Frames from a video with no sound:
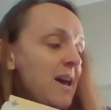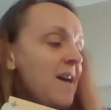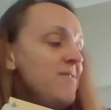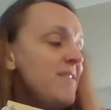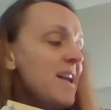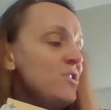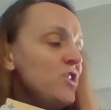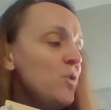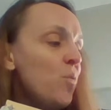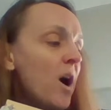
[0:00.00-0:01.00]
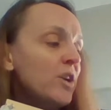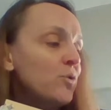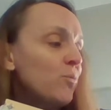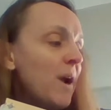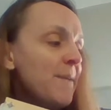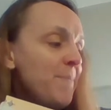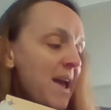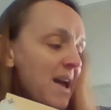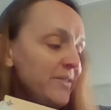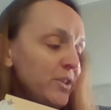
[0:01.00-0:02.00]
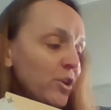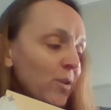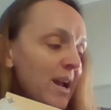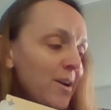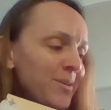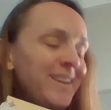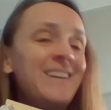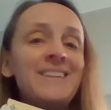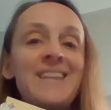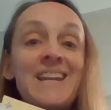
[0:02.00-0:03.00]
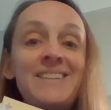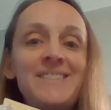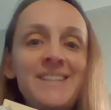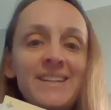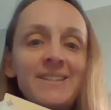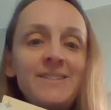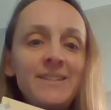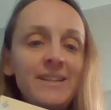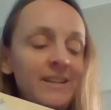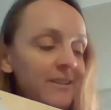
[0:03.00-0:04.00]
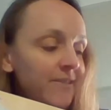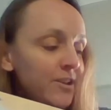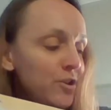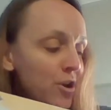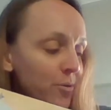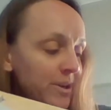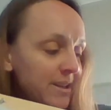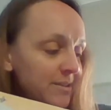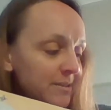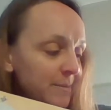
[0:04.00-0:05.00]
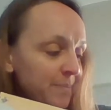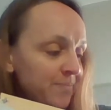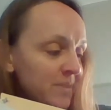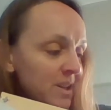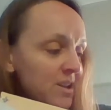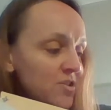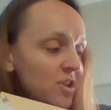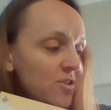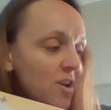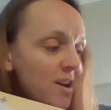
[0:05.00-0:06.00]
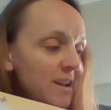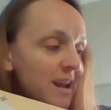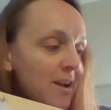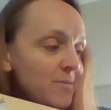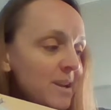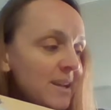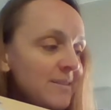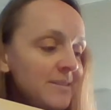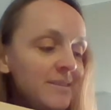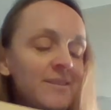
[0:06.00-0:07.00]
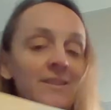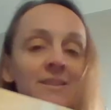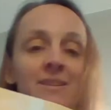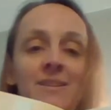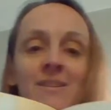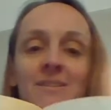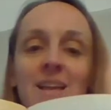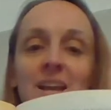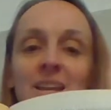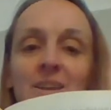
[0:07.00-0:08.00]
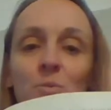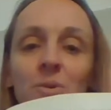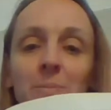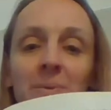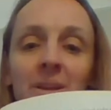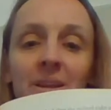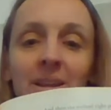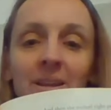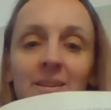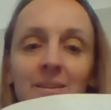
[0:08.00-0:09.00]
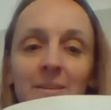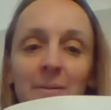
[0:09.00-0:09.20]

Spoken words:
And then she walked right past the crowd and didn't even notice. She thought how nice that it would be